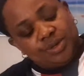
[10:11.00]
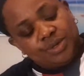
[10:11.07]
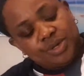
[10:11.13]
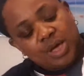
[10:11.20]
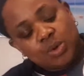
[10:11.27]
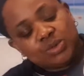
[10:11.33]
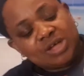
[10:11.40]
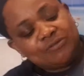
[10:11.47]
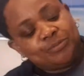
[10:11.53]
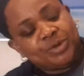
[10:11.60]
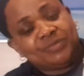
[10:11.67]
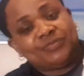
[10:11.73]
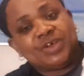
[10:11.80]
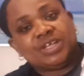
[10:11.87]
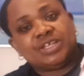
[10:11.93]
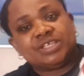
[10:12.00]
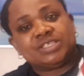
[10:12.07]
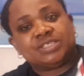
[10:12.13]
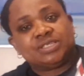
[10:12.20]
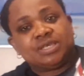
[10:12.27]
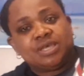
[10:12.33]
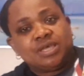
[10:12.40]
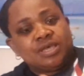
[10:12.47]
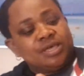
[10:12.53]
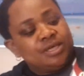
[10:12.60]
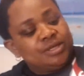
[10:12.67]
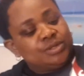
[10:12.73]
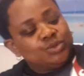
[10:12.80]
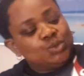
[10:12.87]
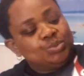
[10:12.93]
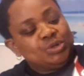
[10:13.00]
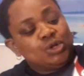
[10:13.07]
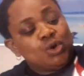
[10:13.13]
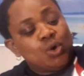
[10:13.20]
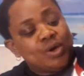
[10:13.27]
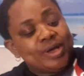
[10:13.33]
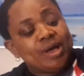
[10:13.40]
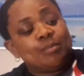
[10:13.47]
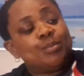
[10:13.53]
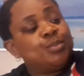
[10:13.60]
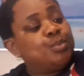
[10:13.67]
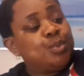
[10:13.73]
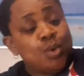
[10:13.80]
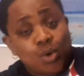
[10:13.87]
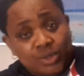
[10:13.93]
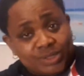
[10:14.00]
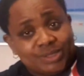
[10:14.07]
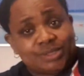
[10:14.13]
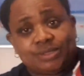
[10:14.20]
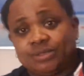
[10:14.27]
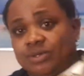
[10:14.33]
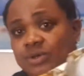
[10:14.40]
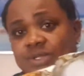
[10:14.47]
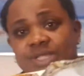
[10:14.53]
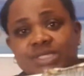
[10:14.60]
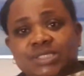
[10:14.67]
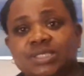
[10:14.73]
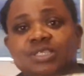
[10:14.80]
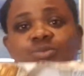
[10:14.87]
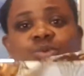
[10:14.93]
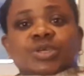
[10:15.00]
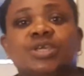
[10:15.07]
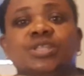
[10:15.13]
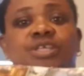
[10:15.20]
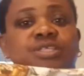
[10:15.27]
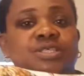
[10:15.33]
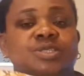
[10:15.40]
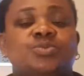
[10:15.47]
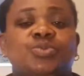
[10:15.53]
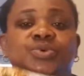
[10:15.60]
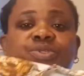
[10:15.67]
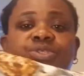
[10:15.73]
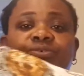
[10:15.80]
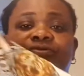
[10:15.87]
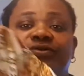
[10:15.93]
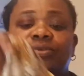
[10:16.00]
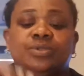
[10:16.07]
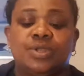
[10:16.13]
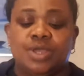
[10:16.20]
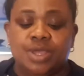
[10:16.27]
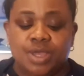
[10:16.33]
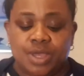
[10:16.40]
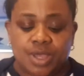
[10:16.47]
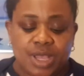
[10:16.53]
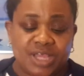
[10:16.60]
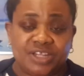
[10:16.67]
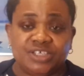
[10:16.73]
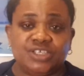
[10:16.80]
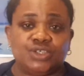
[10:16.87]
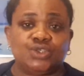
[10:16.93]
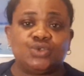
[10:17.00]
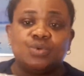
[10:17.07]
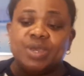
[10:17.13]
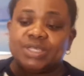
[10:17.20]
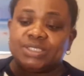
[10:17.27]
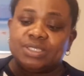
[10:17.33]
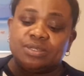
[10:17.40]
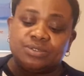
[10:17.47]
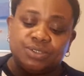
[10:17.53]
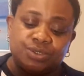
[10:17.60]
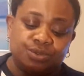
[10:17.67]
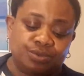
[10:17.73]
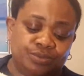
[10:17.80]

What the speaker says: I would have preferred it to be longer, but honestly speaking, it is beautiful. And this is 2XL too.